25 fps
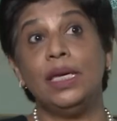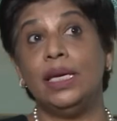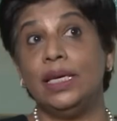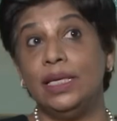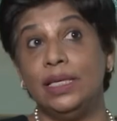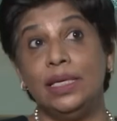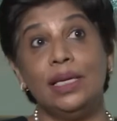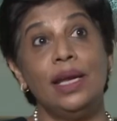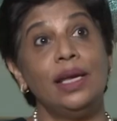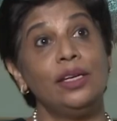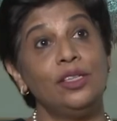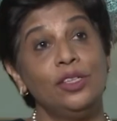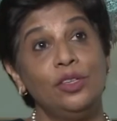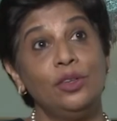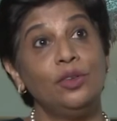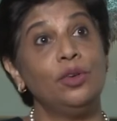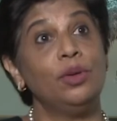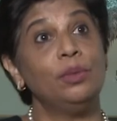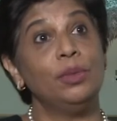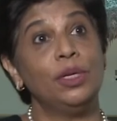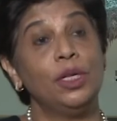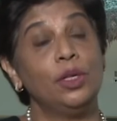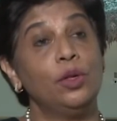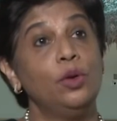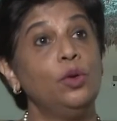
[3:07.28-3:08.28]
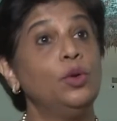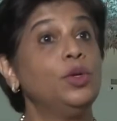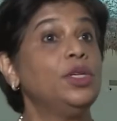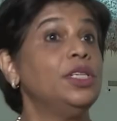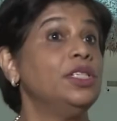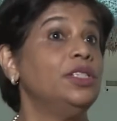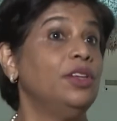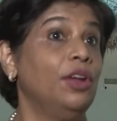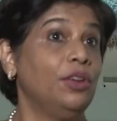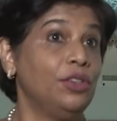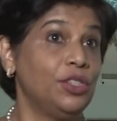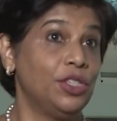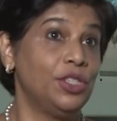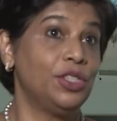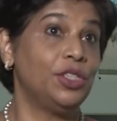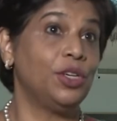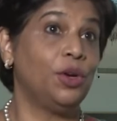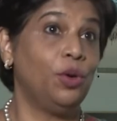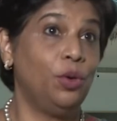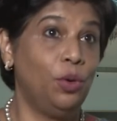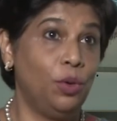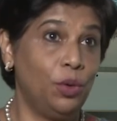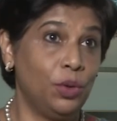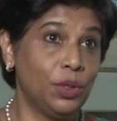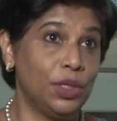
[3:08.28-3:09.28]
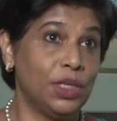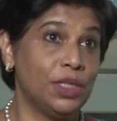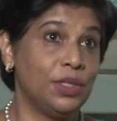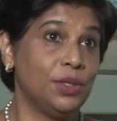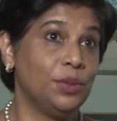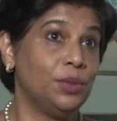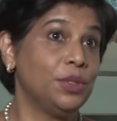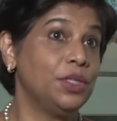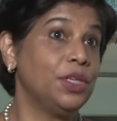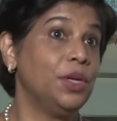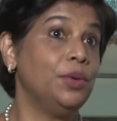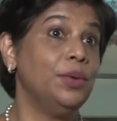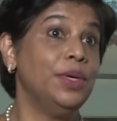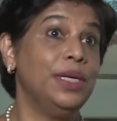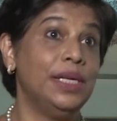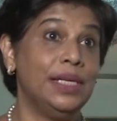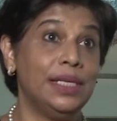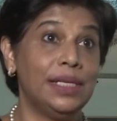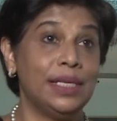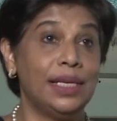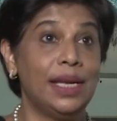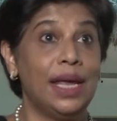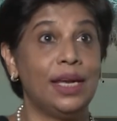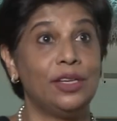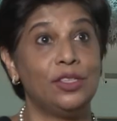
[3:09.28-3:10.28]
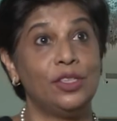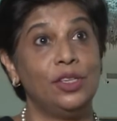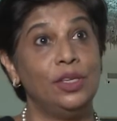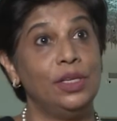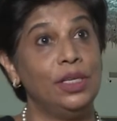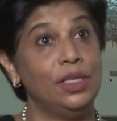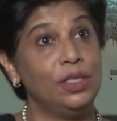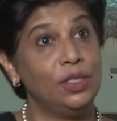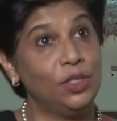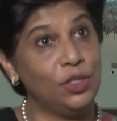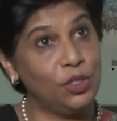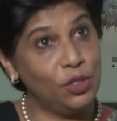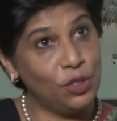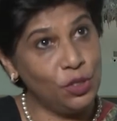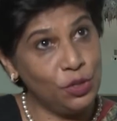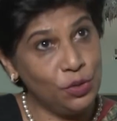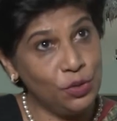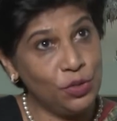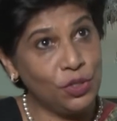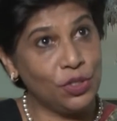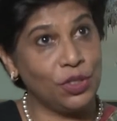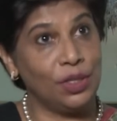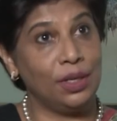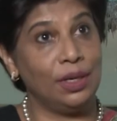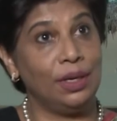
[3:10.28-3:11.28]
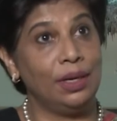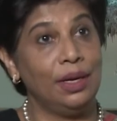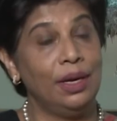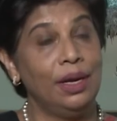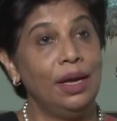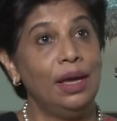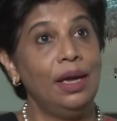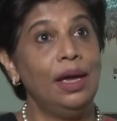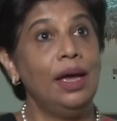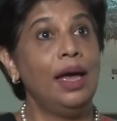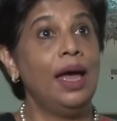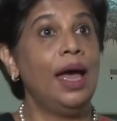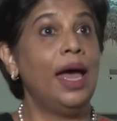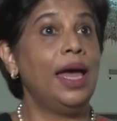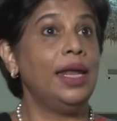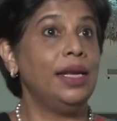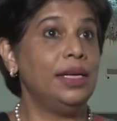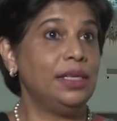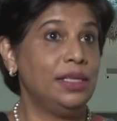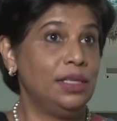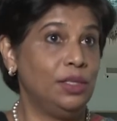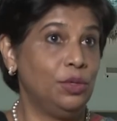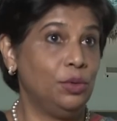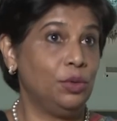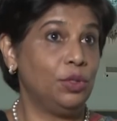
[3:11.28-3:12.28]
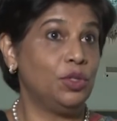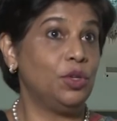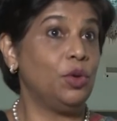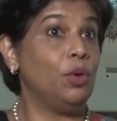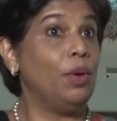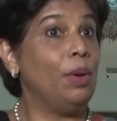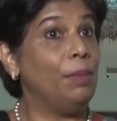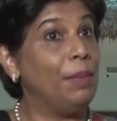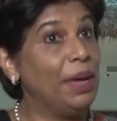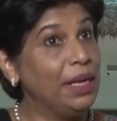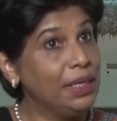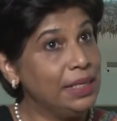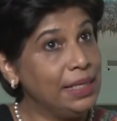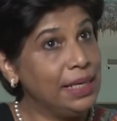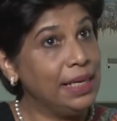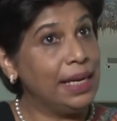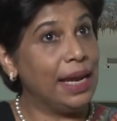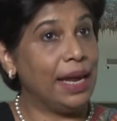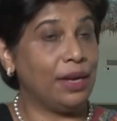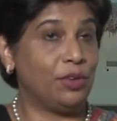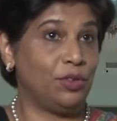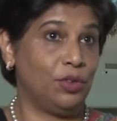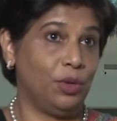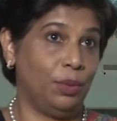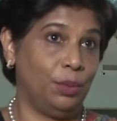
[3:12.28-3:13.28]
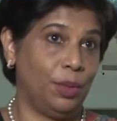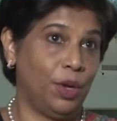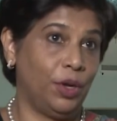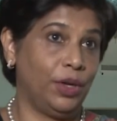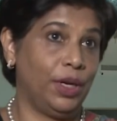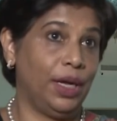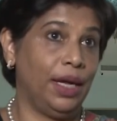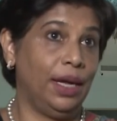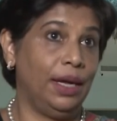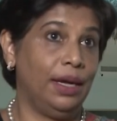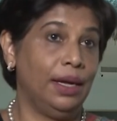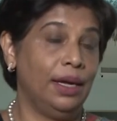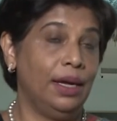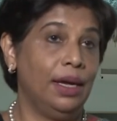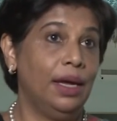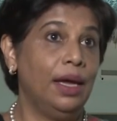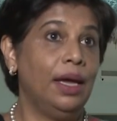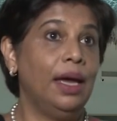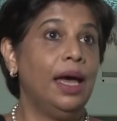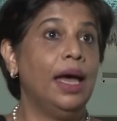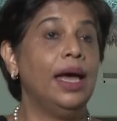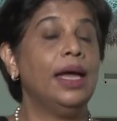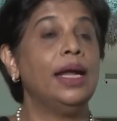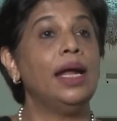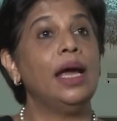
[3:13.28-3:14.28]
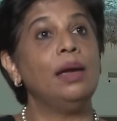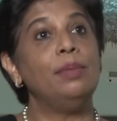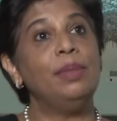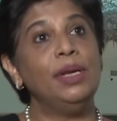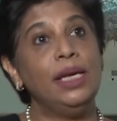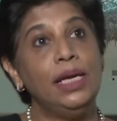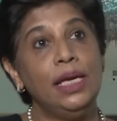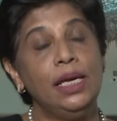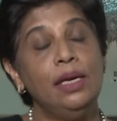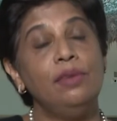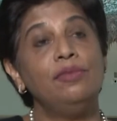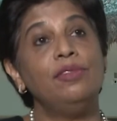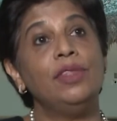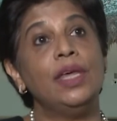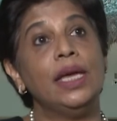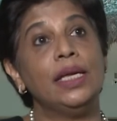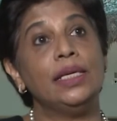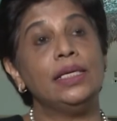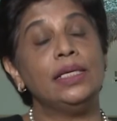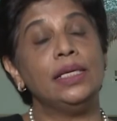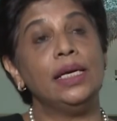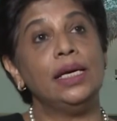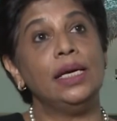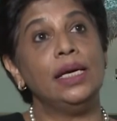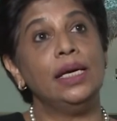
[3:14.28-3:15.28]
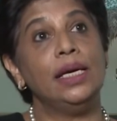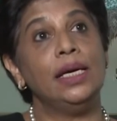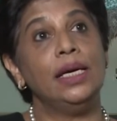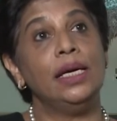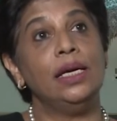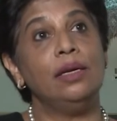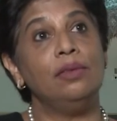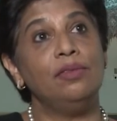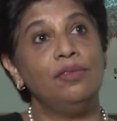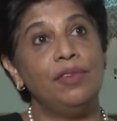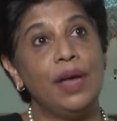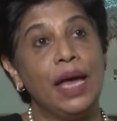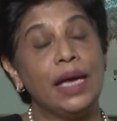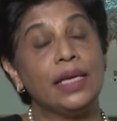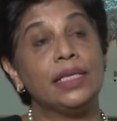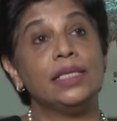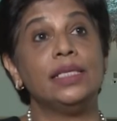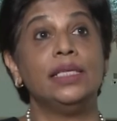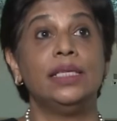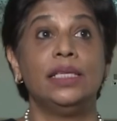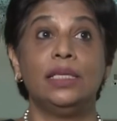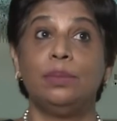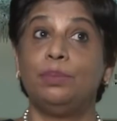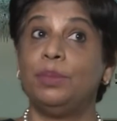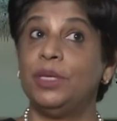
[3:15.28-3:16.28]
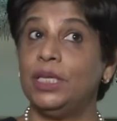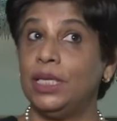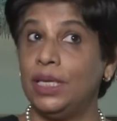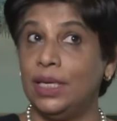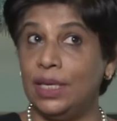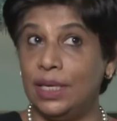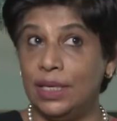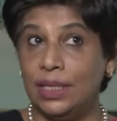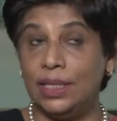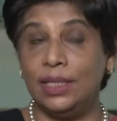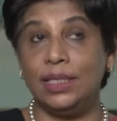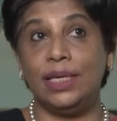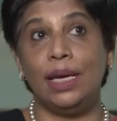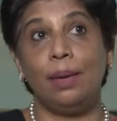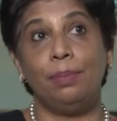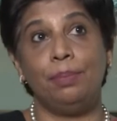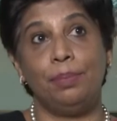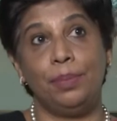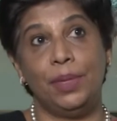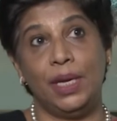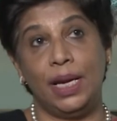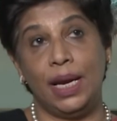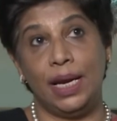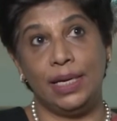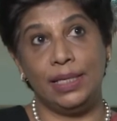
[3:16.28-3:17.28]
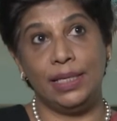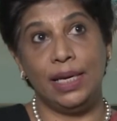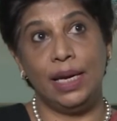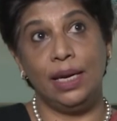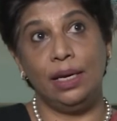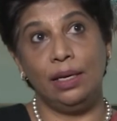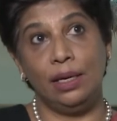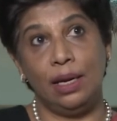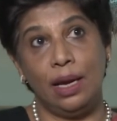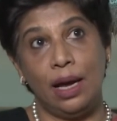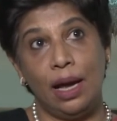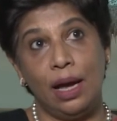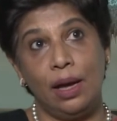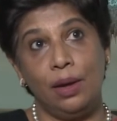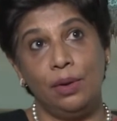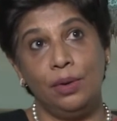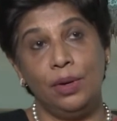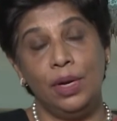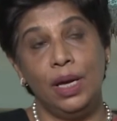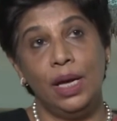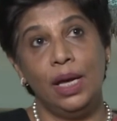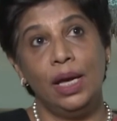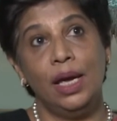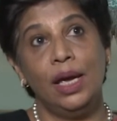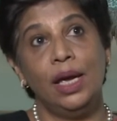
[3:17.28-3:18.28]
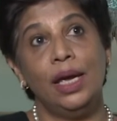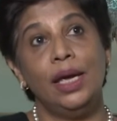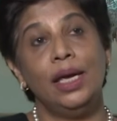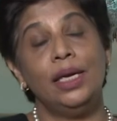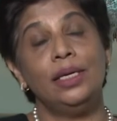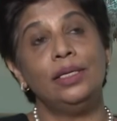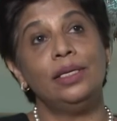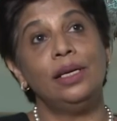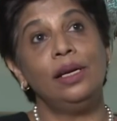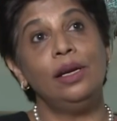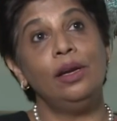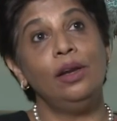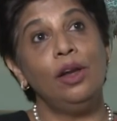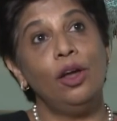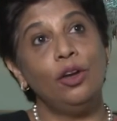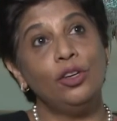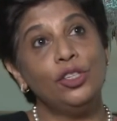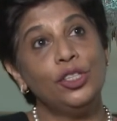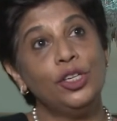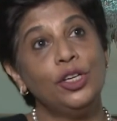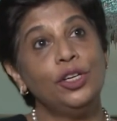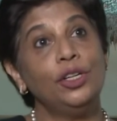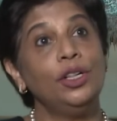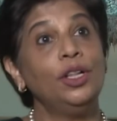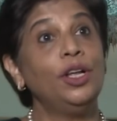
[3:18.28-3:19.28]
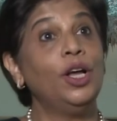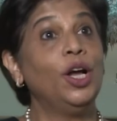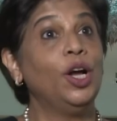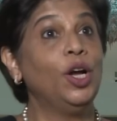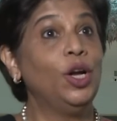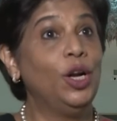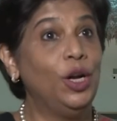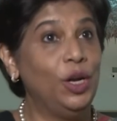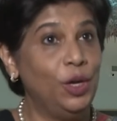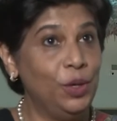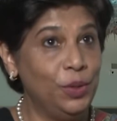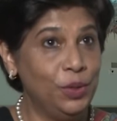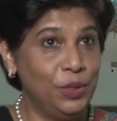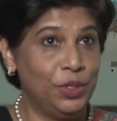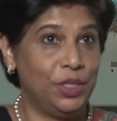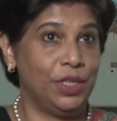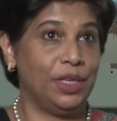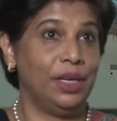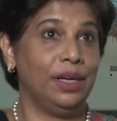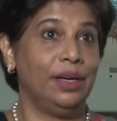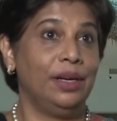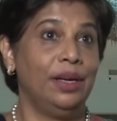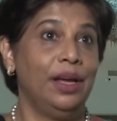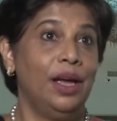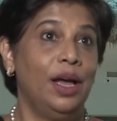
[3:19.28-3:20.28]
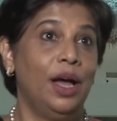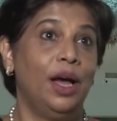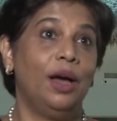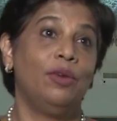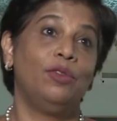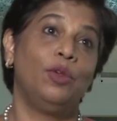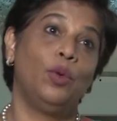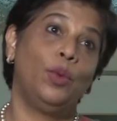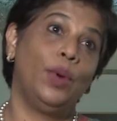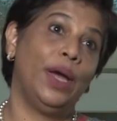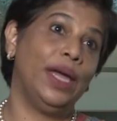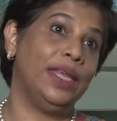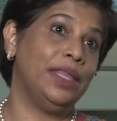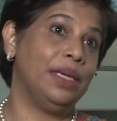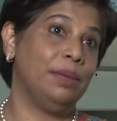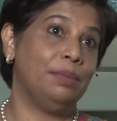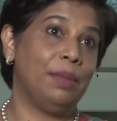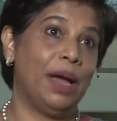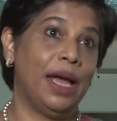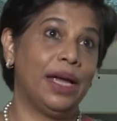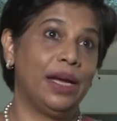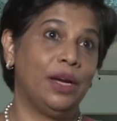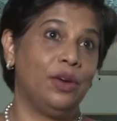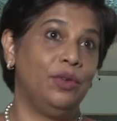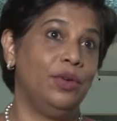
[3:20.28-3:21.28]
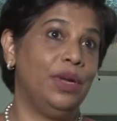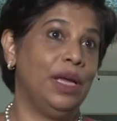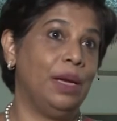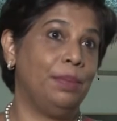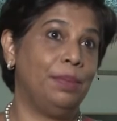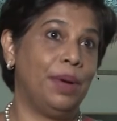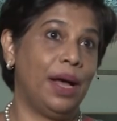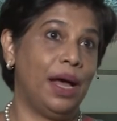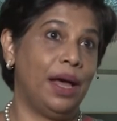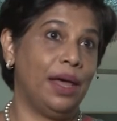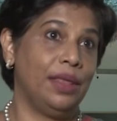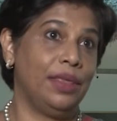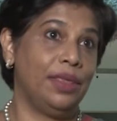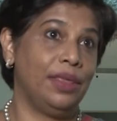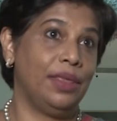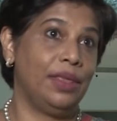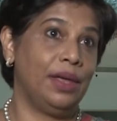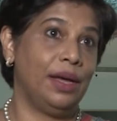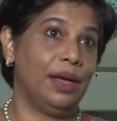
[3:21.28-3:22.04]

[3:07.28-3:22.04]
the International Criminal Court is not just a court, it's also an international institution, and it's also a multilateral body. And I believe that, in fact, this particular step that I take now is a logical conclusion of the way that my career path